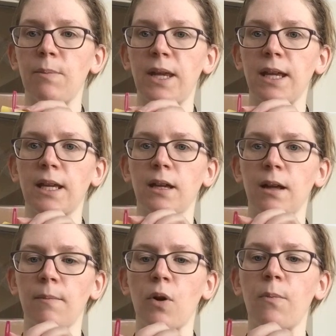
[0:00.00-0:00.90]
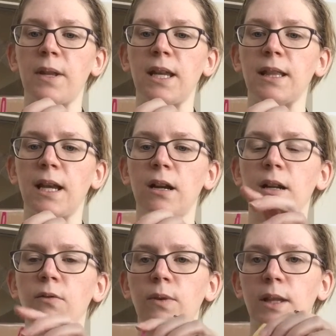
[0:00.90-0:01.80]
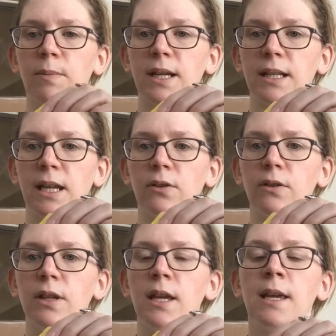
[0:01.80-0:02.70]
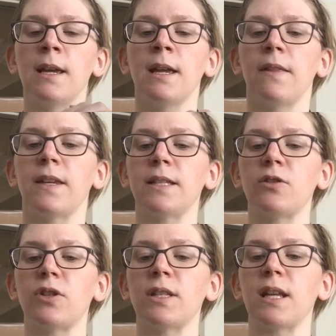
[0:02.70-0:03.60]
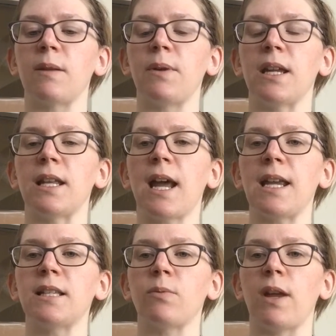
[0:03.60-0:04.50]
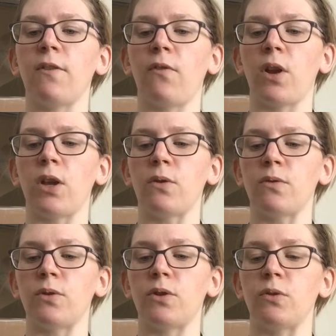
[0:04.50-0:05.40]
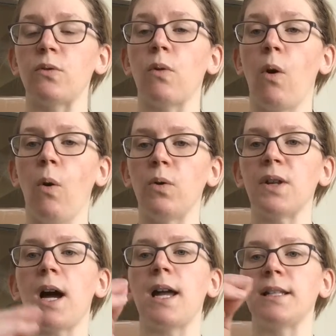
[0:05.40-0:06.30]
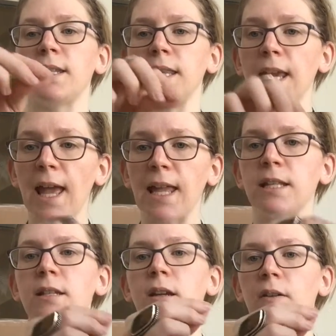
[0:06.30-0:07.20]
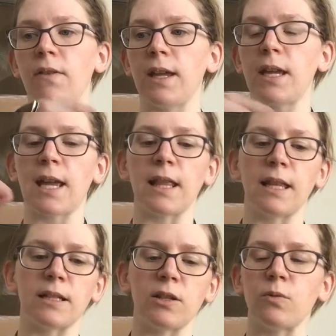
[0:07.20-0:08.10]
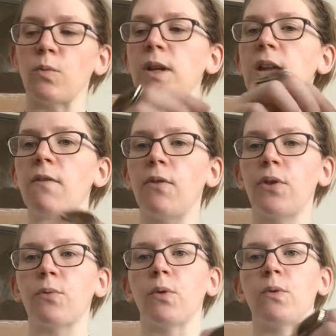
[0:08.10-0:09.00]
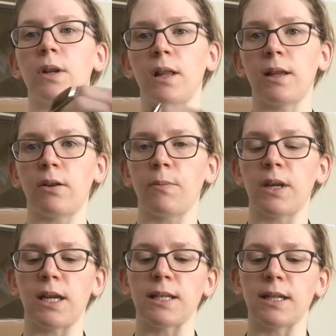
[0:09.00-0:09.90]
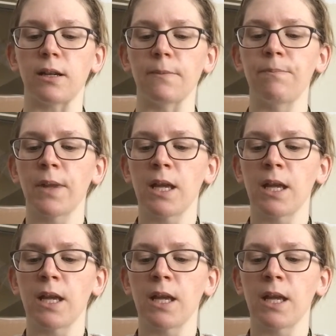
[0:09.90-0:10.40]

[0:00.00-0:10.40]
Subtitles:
big opening there and a really big needle. This is just going to be a nice way for you to hold on to the end of it and then to weave through it a little bit easier.